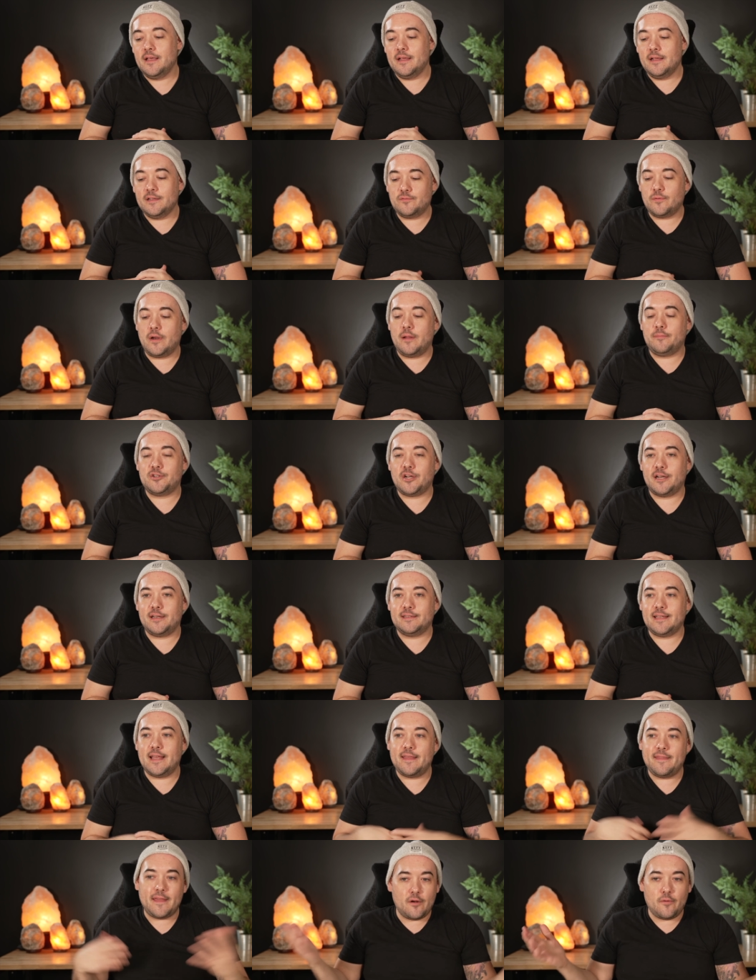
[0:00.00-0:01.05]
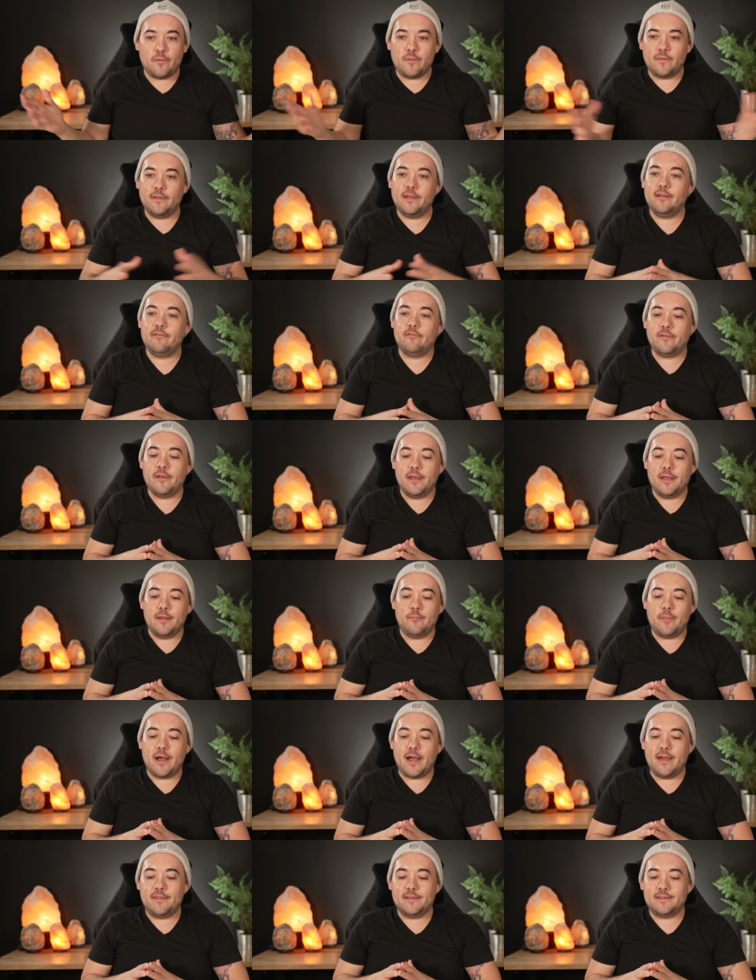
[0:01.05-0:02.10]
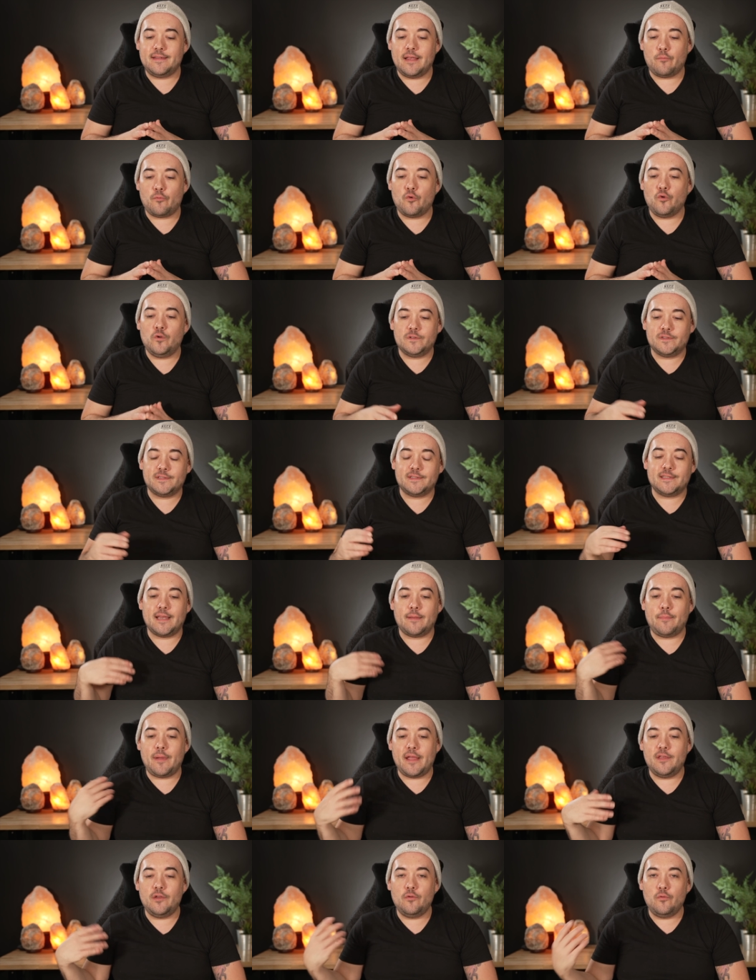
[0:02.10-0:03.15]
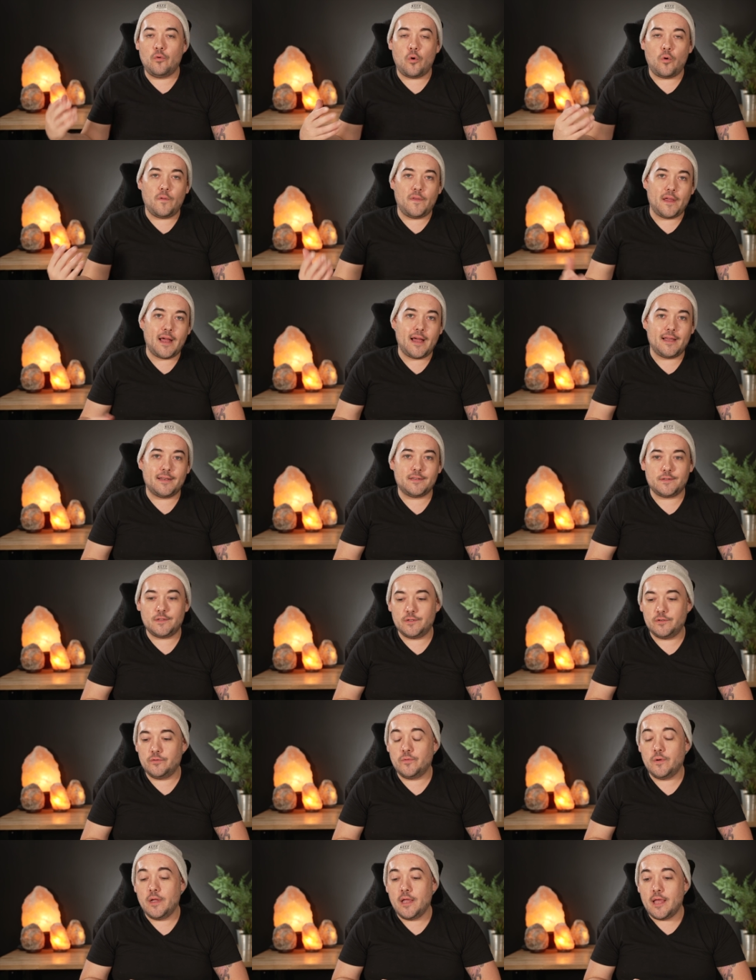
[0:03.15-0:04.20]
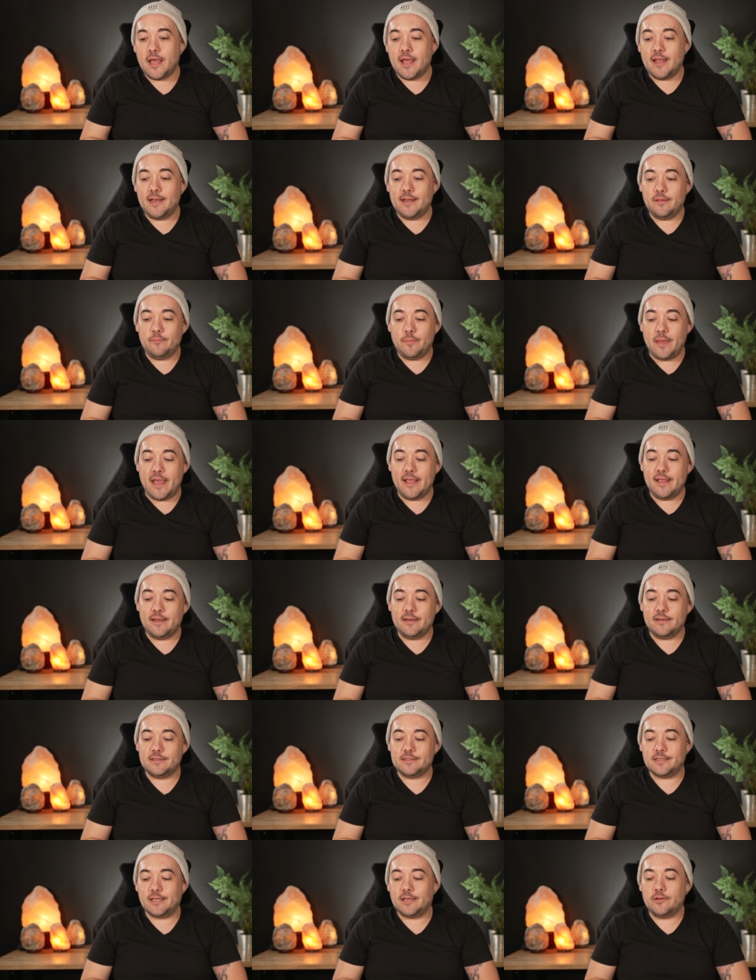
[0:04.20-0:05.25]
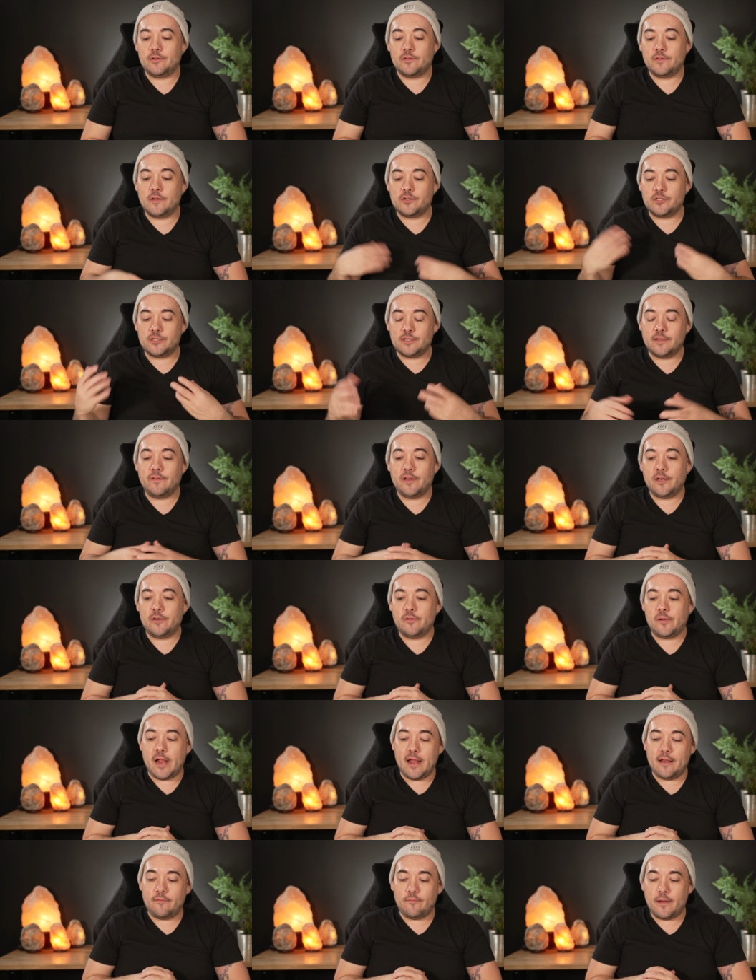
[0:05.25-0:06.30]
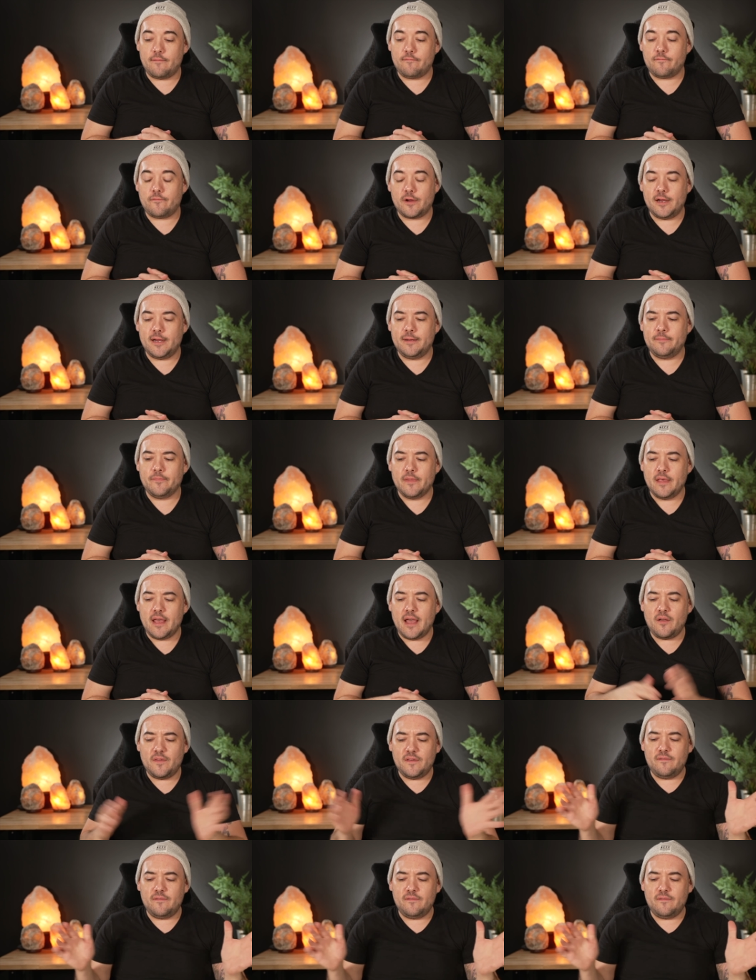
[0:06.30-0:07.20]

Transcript: is what I'm trying to say. They don't live by the same rules. It's like by you holding on to any pain, it's like they're just living in your head rent free. I only